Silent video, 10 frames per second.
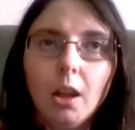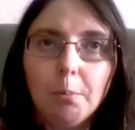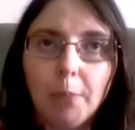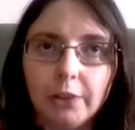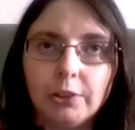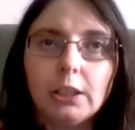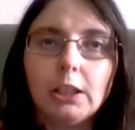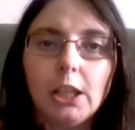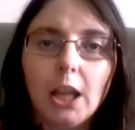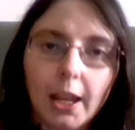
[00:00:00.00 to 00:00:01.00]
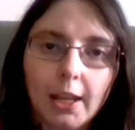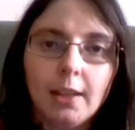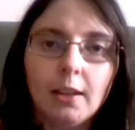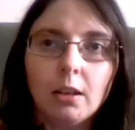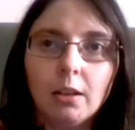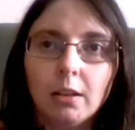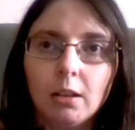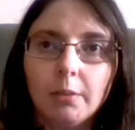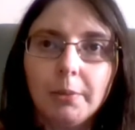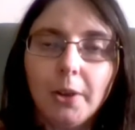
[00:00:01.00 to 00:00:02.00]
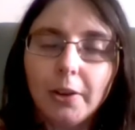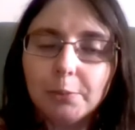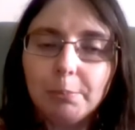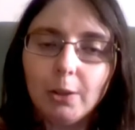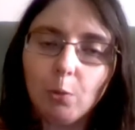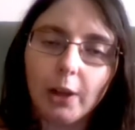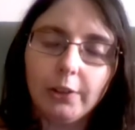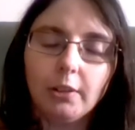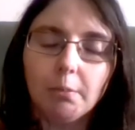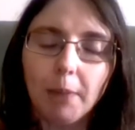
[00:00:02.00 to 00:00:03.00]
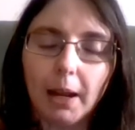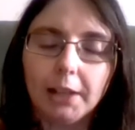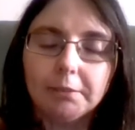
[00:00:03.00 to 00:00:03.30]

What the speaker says: Basically a nice big waste of money.